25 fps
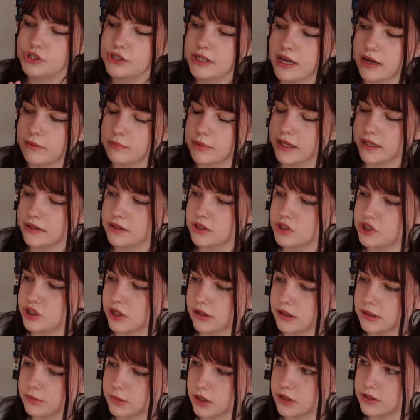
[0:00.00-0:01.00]
kept like the
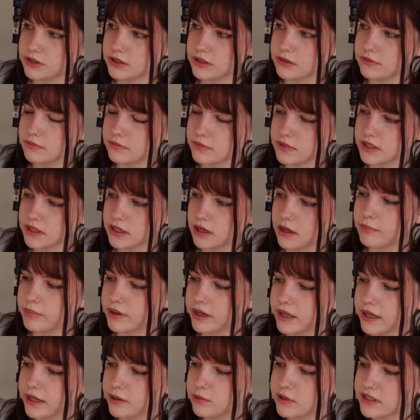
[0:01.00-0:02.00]
cherry blossoms, but
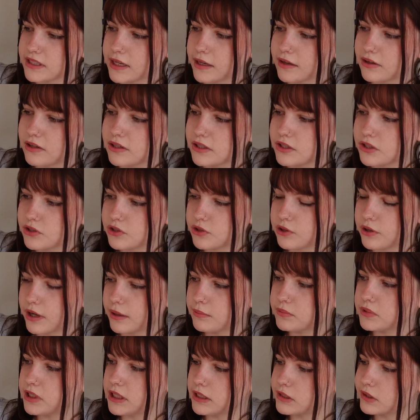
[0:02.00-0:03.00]
I was like, oh, it's too
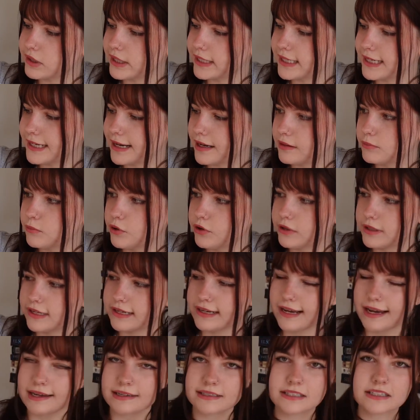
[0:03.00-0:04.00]
empty, so I need to add more, and then
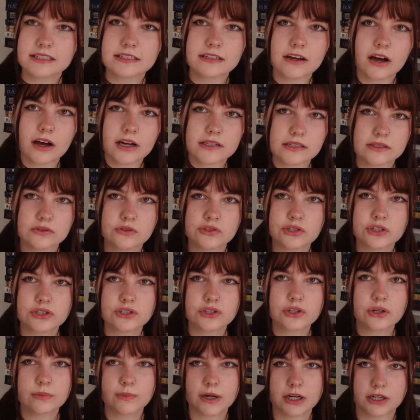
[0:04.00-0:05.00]
I add stars, and it's just
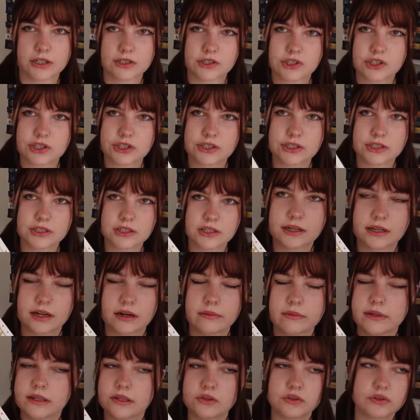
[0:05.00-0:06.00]
too much. I'm
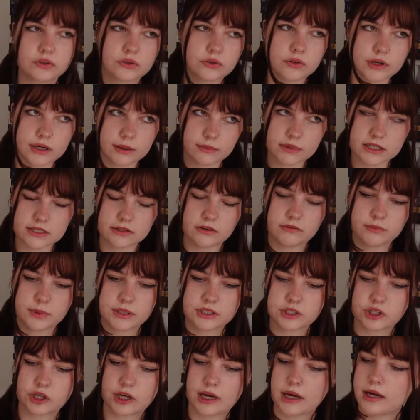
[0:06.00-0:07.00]
a little annoyed at myself, but
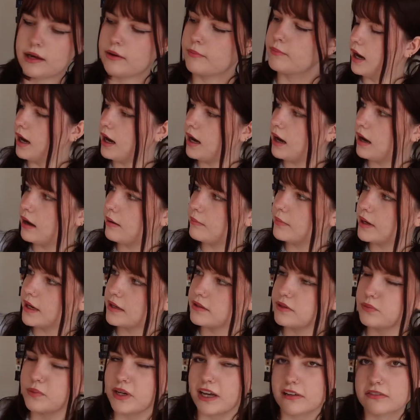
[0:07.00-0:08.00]
it's okay. And
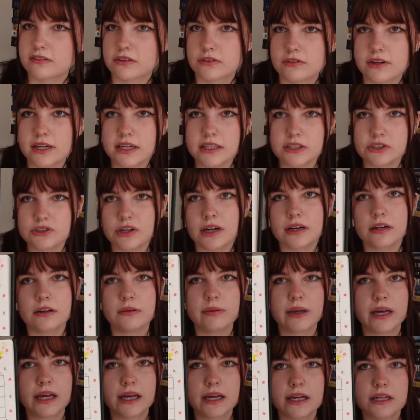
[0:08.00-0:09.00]
then we have the reading tracker
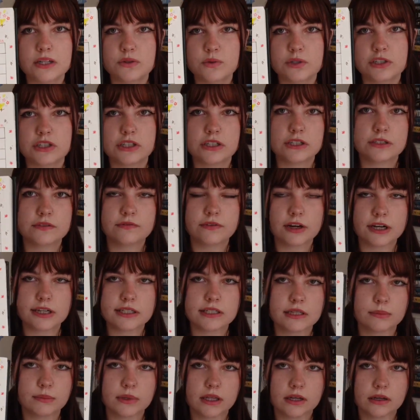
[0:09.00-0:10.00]
page, which is very
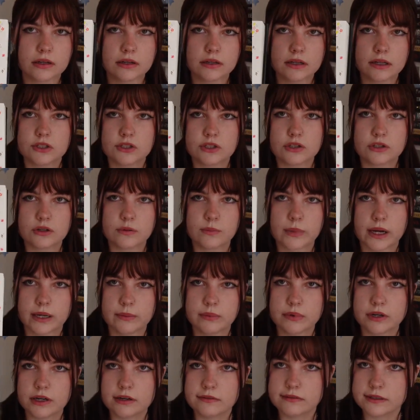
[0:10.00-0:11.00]
similar to my
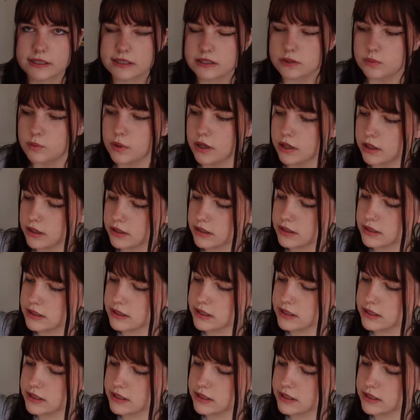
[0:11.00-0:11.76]
previous ones.